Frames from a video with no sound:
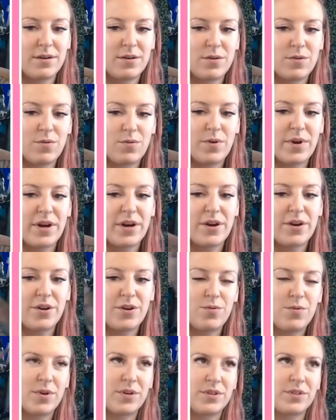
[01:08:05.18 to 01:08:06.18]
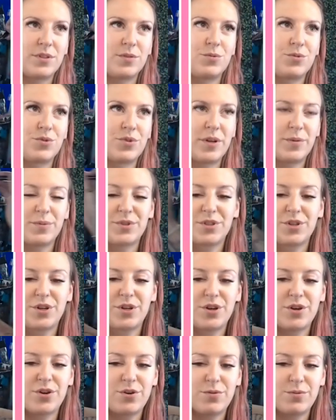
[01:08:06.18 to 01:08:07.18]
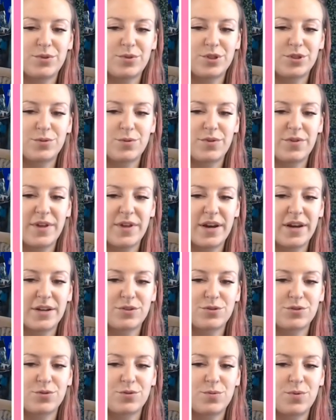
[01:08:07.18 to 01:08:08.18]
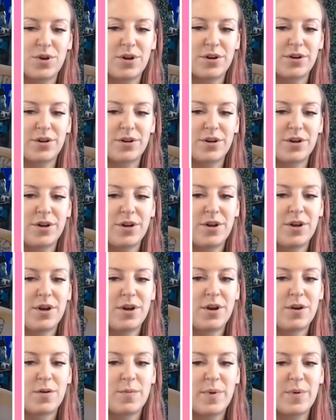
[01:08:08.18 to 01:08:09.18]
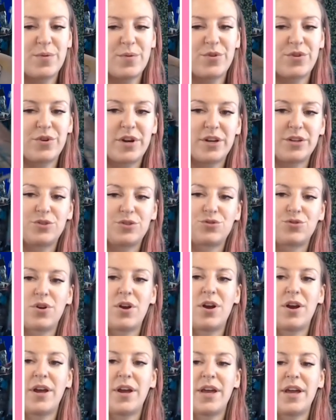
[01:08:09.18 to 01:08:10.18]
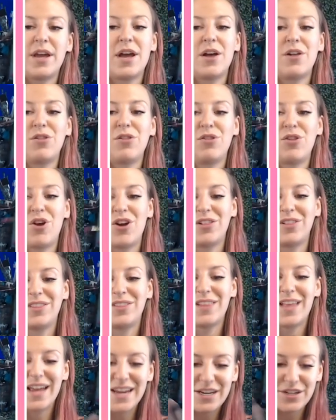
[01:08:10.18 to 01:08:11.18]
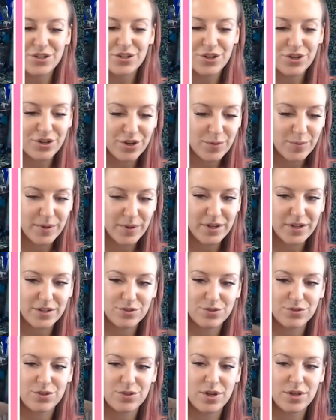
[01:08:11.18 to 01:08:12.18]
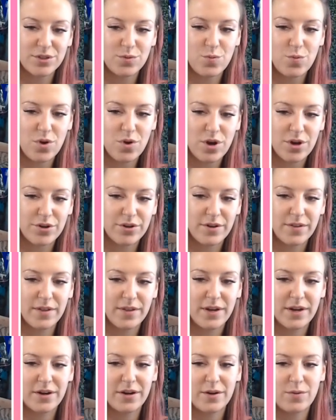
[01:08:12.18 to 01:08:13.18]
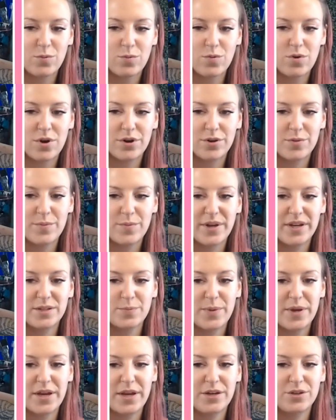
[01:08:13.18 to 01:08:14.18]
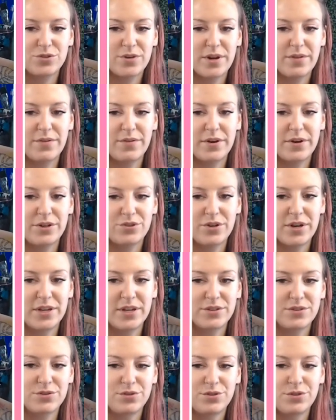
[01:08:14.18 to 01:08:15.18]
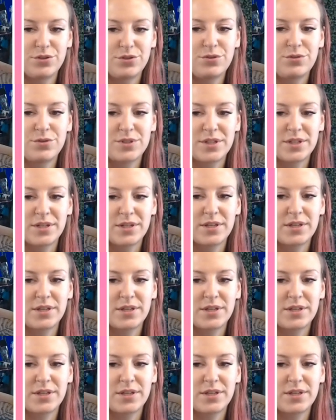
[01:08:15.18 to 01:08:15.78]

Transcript: where you want some drips to go, just with that extra water. Remember, they're gonna dry a lot lighter because there's lots of water in there, and water makes paint dry very translucent.